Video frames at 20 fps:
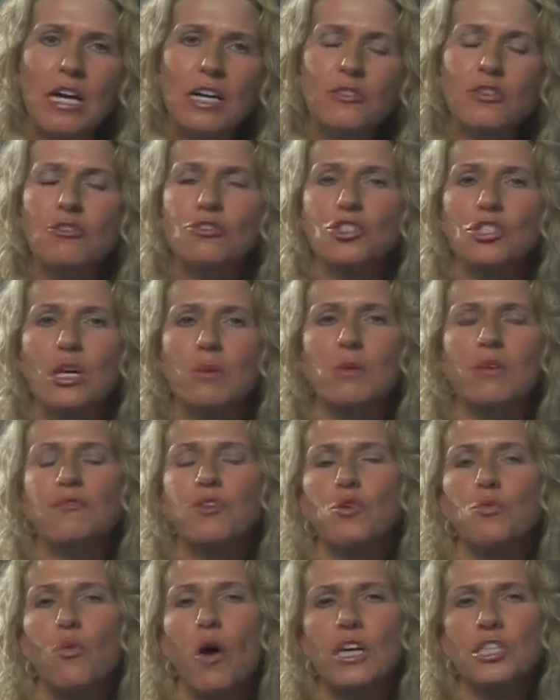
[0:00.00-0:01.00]
There's some of
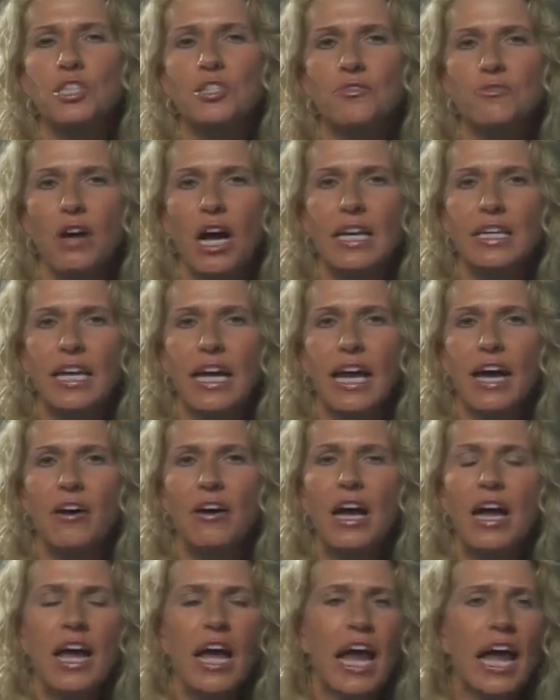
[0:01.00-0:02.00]
you watching right now,
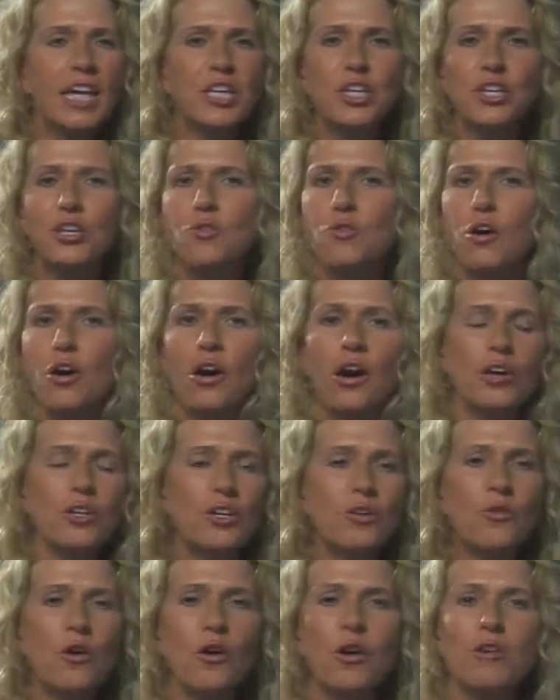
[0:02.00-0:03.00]
and you are
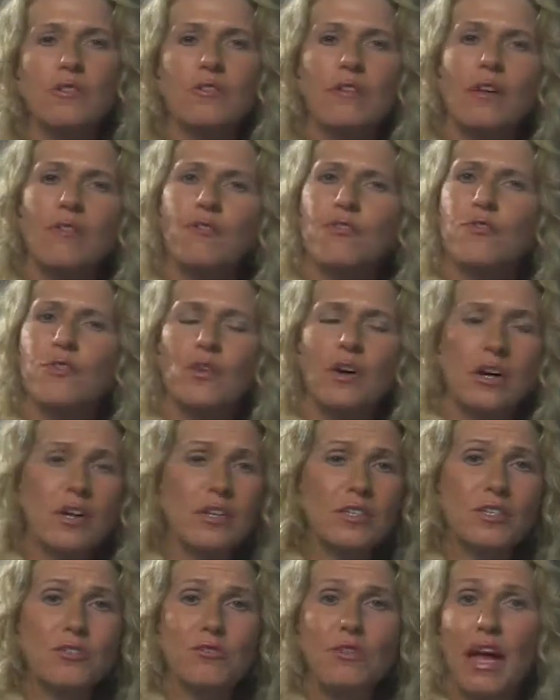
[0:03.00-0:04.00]
you are uh,
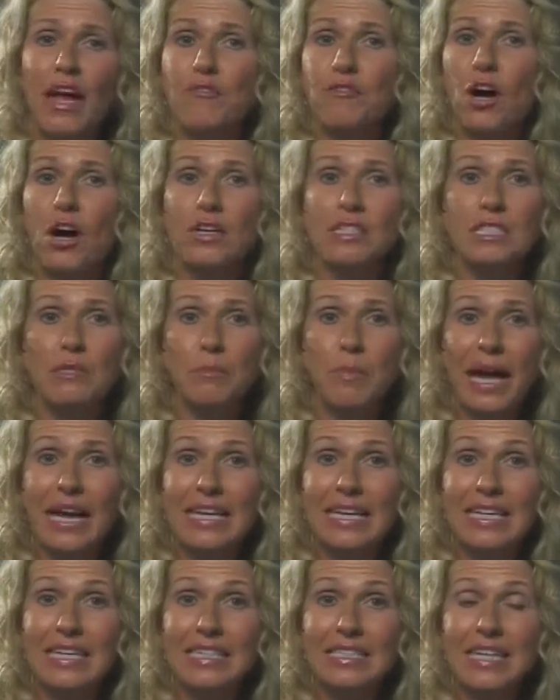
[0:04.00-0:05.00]
you have constant
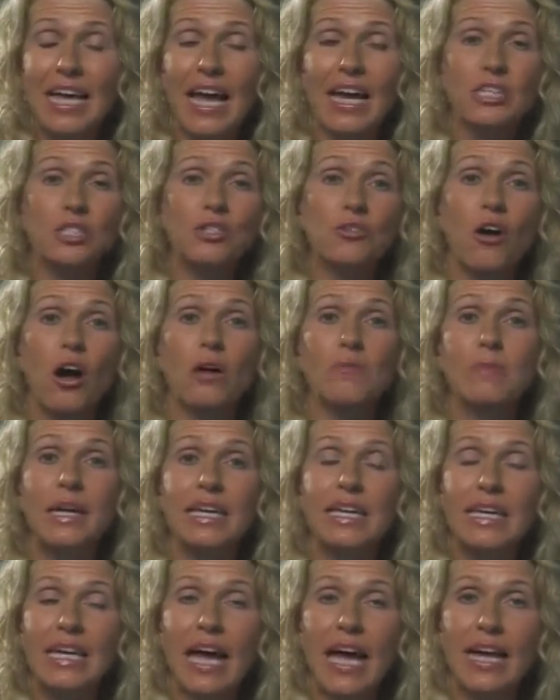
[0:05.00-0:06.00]
panic attacks. You're on
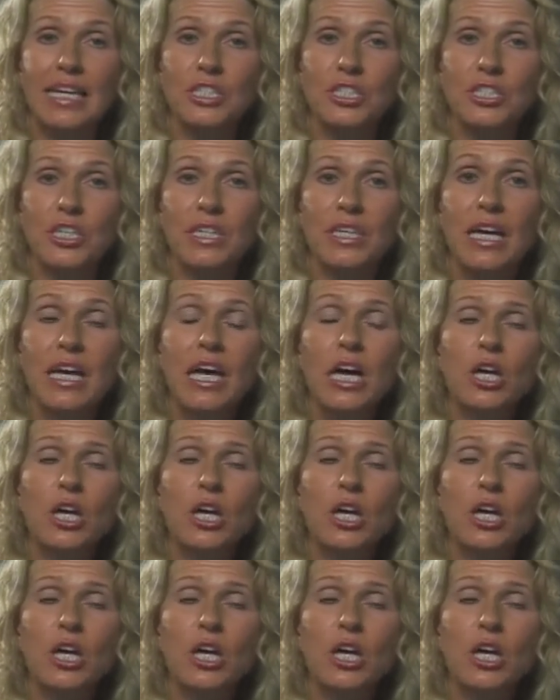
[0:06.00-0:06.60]
medication.